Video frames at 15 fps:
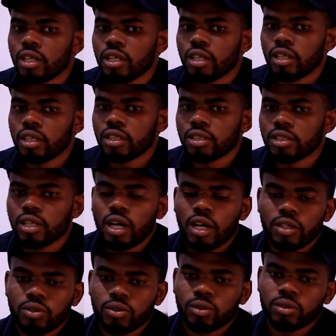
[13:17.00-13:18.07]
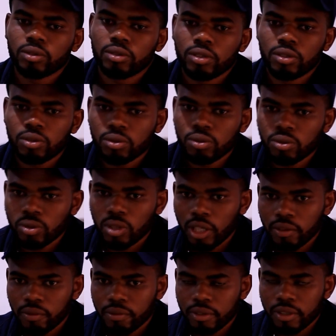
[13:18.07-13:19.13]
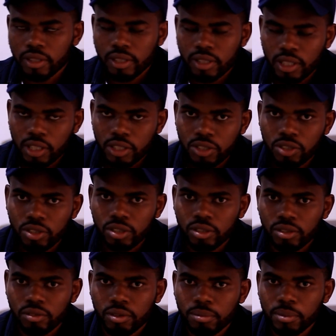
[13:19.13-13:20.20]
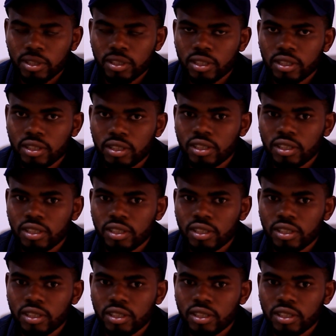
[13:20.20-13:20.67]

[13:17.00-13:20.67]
and I talked to Agri Research Limited,